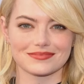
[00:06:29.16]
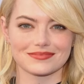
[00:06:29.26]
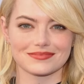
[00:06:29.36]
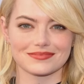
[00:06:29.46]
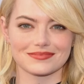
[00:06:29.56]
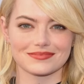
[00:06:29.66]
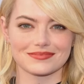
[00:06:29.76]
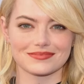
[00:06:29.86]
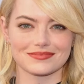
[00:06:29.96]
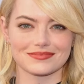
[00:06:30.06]

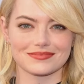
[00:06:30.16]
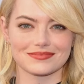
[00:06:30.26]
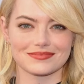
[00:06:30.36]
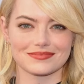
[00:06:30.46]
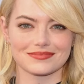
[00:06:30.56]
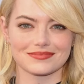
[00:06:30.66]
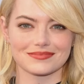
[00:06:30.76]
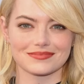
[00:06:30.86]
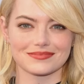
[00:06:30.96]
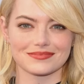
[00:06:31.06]

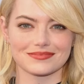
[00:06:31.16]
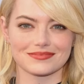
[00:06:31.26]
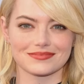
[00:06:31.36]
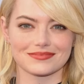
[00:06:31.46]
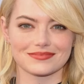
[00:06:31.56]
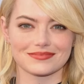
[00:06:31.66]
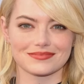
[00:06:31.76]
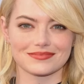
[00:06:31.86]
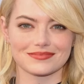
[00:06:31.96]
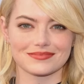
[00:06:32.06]

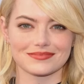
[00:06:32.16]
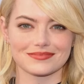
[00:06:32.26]
This person isn't speaking.